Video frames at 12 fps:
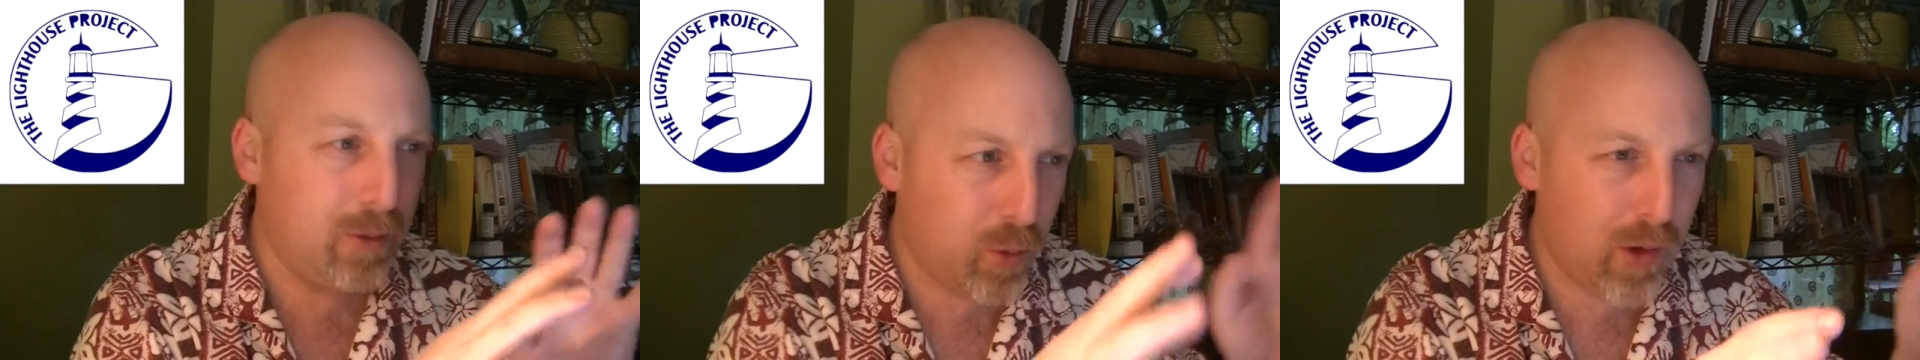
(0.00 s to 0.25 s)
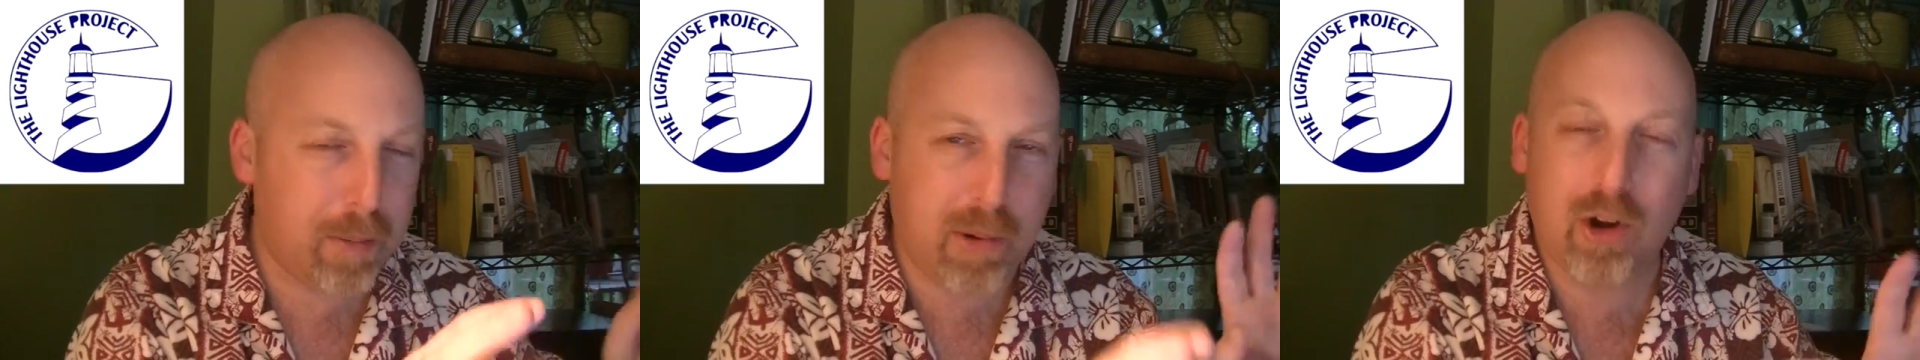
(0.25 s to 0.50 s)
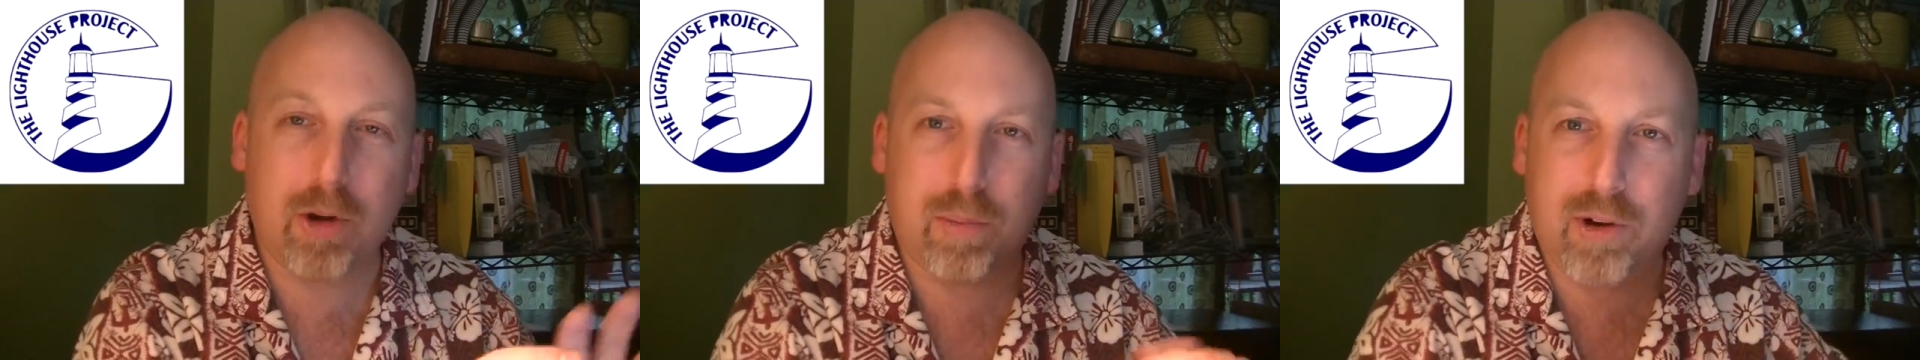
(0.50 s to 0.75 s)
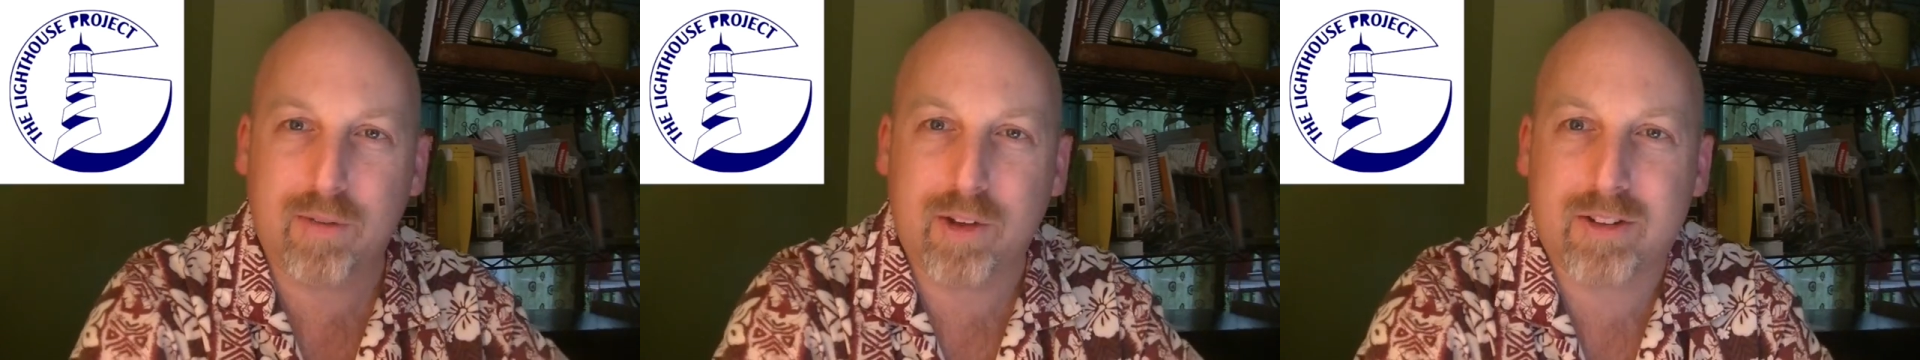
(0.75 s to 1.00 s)
what appeared a
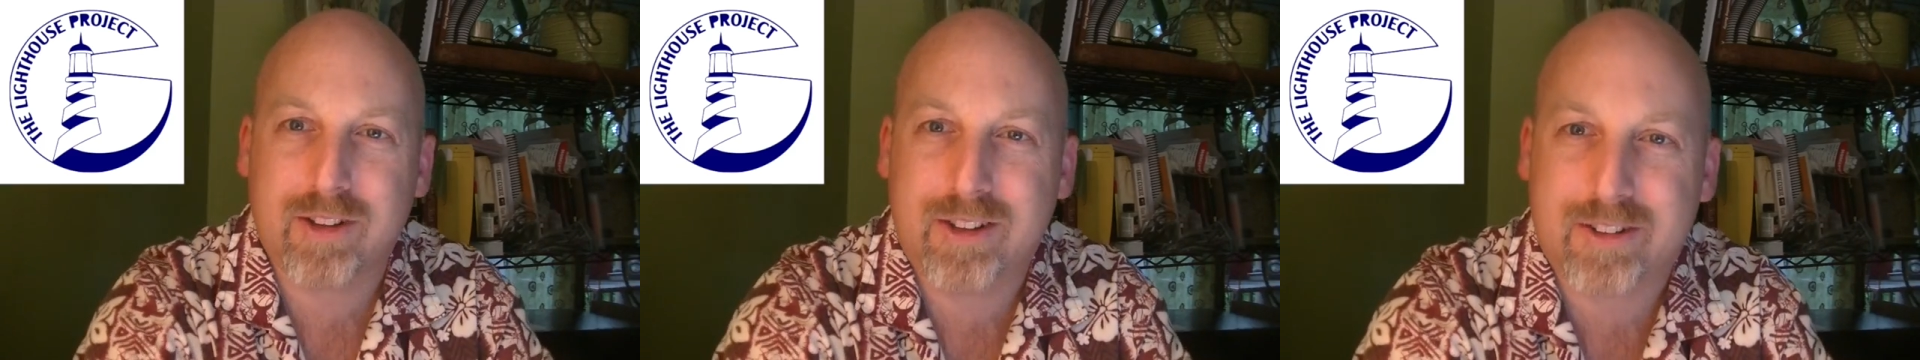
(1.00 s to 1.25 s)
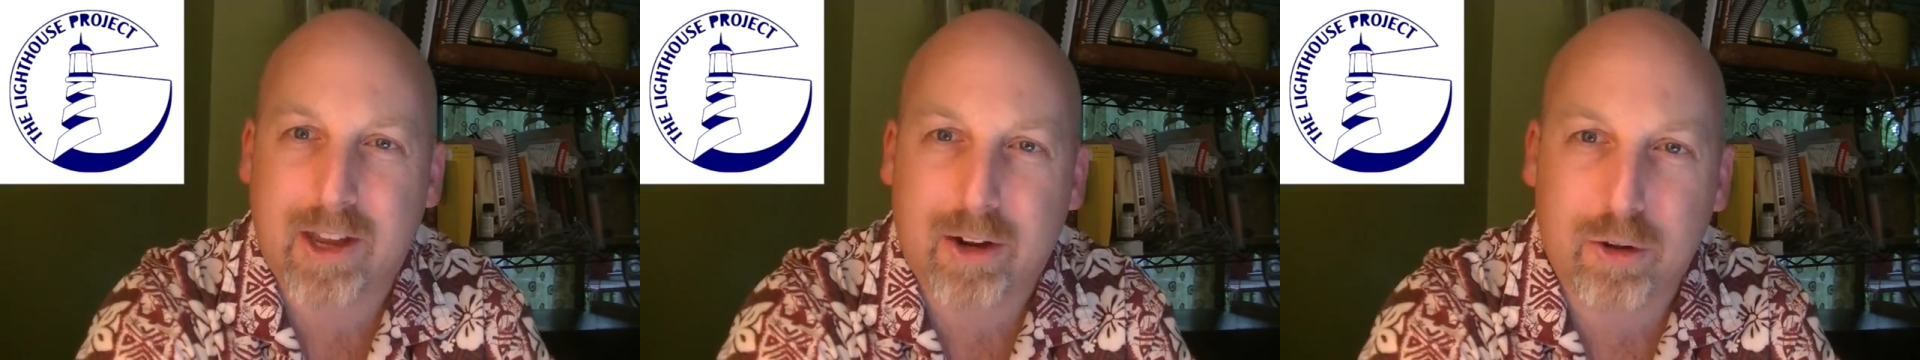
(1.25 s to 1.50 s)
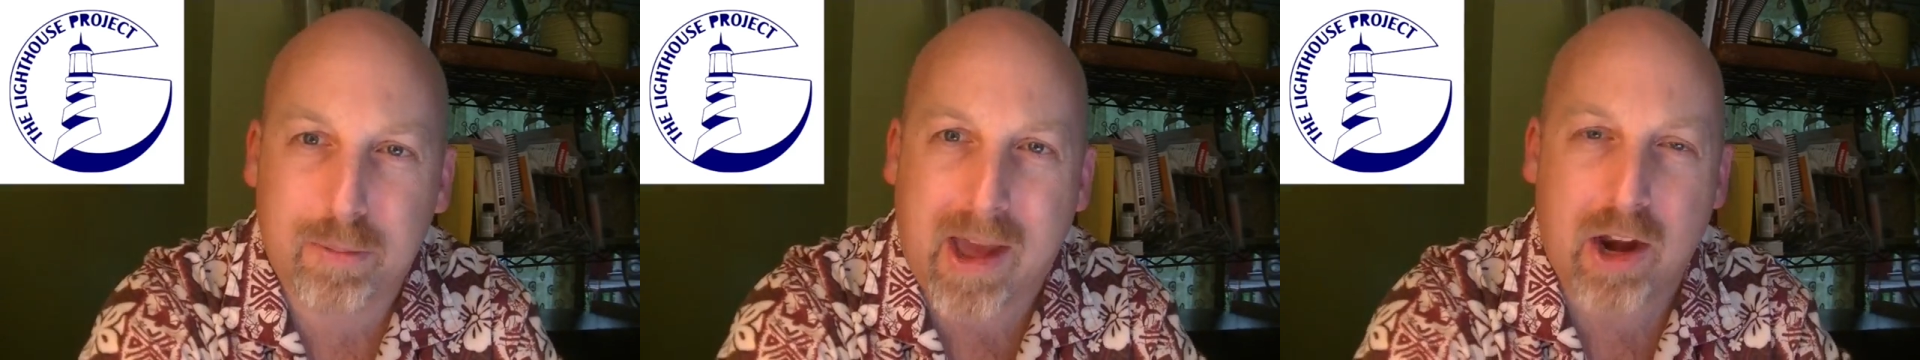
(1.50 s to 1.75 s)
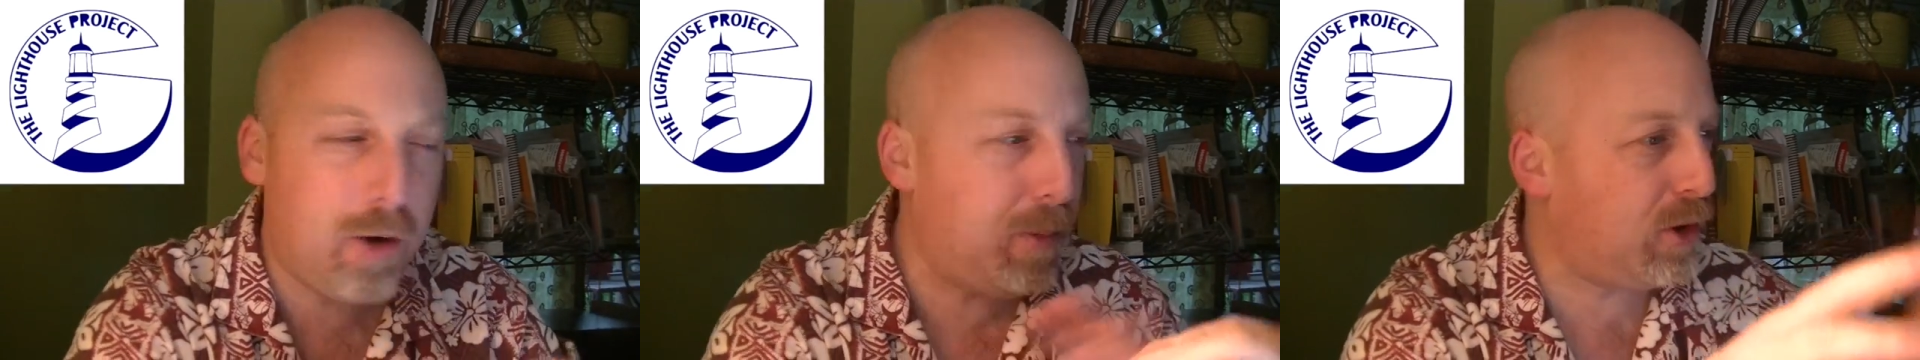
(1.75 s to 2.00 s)
previously settled matter